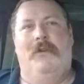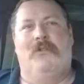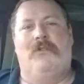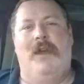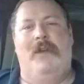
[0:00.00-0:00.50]

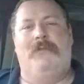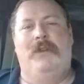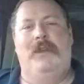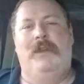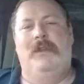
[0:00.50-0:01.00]

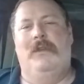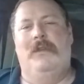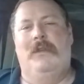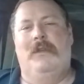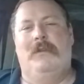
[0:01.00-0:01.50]
crafty
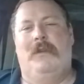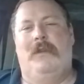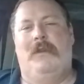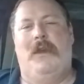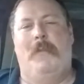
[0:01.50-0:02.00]

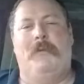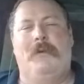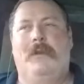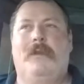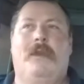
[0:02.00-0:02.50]

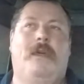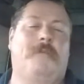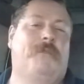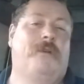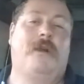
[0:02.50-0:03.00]

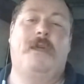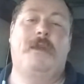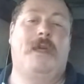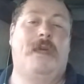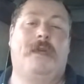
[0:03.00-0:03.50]
I'm
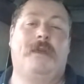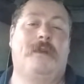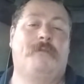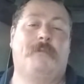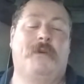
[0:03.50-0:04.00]
sorry, I can
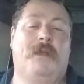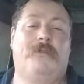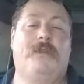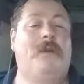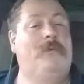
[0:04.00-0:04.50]
never
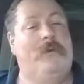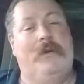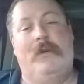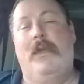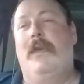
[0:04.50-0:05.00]
pronounce that
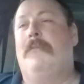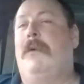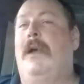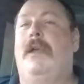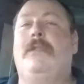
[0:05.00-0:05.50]
word,
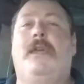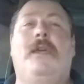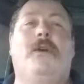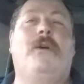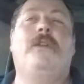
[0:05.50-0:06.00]
but
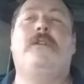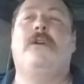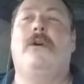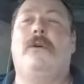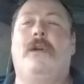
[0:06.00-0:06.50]
they're going to
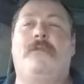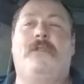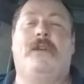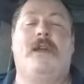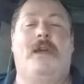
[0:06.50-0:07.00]
go and
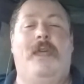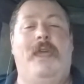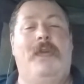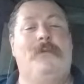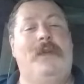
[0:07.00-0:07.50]
figure out,
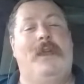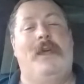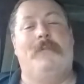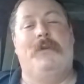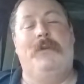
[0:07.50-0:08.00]
hey, we got an
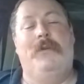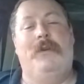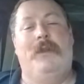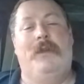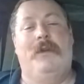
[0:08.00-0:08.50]

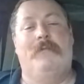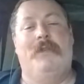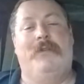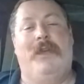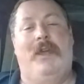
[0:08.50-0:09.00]
opportunity here,
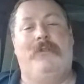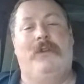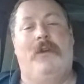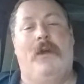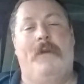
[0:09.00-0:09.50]
let's cash
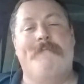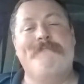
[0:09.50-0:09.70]
in on it